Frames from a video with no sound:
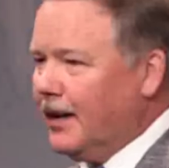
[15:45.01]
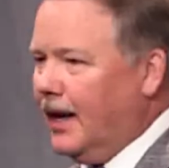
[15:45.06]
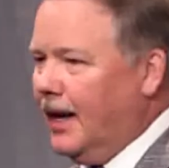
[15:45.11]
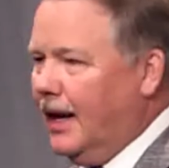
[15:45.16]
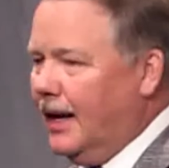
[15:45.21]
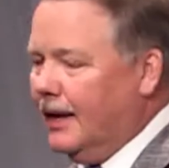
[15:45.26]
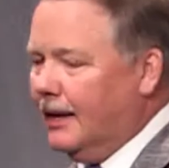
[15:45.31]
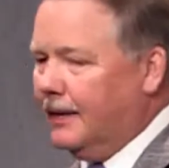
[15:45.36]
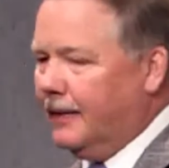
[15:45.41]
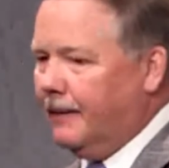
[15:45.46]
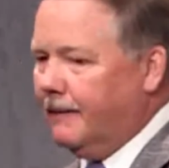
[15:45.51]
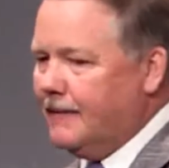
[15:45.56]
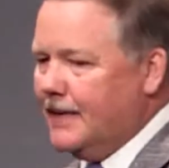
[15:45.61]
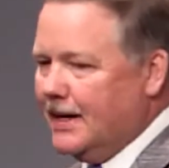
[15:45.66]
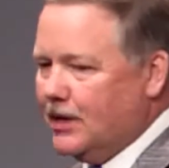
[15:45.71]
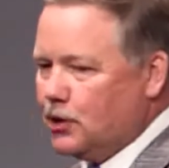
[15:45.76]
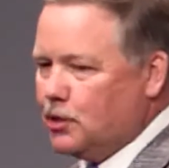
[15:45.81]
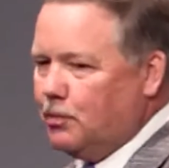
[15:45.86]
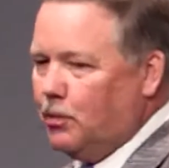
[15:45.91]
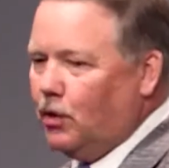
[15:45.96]
and
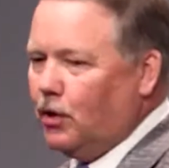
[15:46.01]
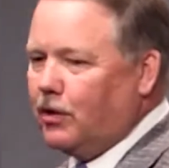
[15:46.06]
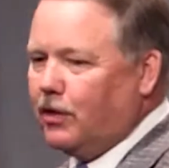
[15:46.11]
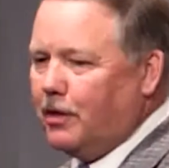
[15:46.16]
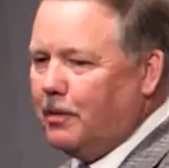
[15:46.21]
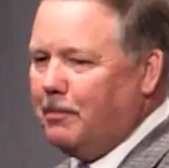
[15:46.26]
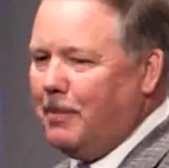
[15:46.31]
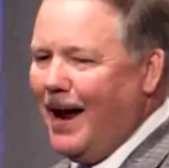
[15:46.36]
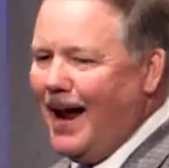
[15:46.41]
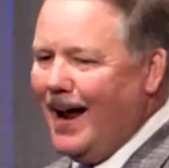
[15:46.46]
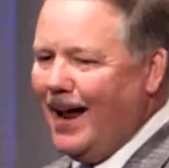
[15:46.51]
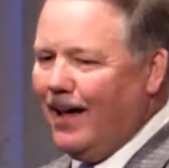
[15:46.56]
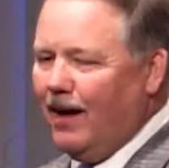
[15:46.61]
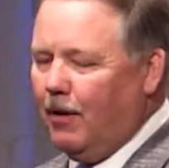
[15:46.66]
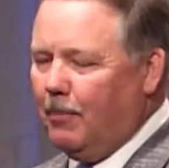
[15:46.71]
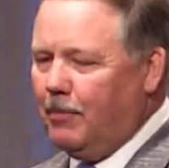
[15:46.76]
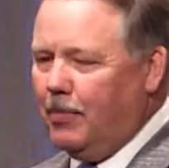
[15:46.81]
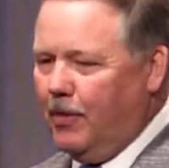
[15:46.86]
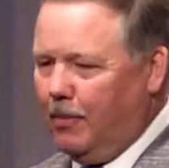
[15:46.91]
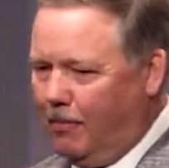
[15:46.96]
his book, The Path, uh,
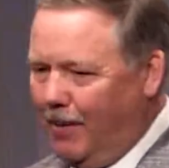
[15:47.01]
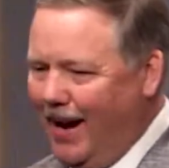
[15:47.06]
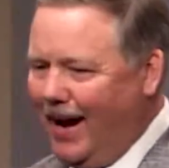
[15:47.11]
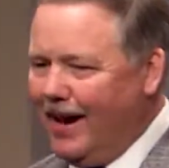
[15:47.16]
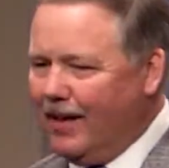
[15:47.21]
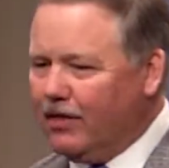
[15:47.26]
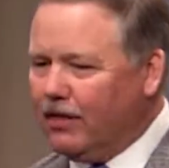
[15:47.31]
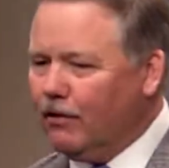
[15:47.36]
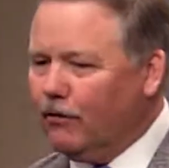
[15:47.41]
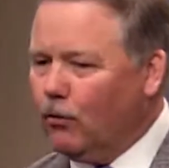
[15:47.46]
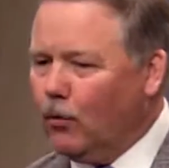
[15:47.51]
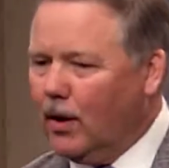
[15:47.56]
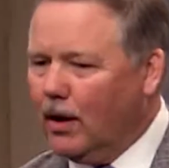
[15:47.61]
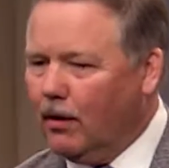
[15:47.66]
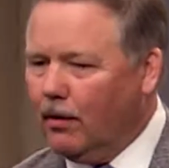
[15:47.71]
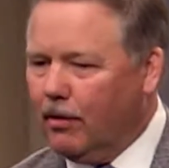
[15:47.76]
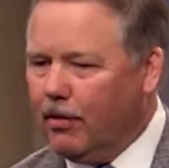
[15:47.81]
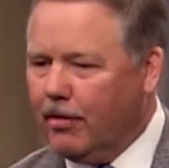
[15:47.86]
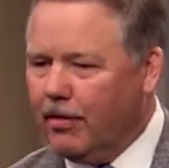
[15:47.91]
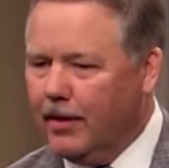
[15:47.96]
the Path of
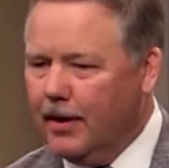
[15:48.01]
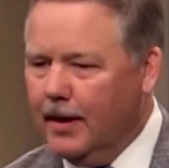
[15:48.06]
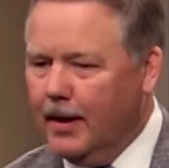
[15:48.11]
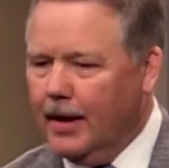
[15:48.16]
Wealth.